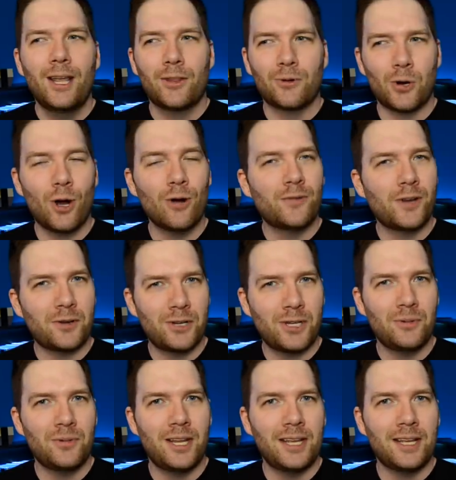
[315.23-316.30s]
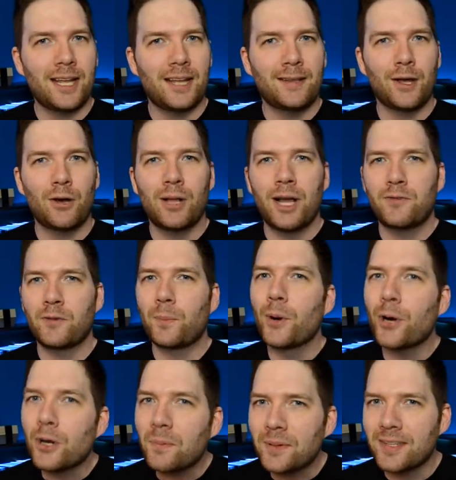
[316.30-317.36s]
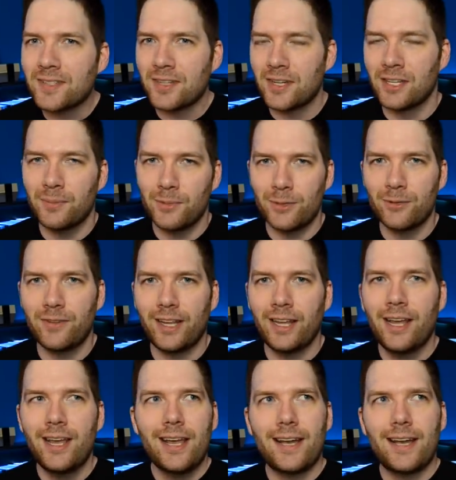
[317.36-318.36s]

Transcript: they're all very unique and they all have a purpose in the movie.